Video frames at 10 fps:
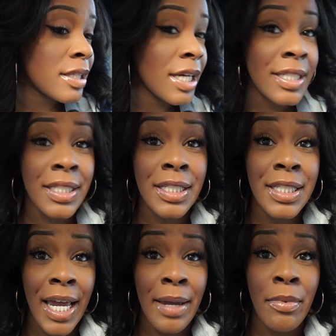the
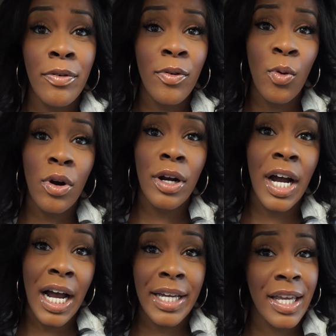day before
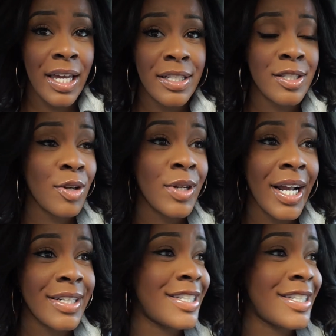Kanye. So that can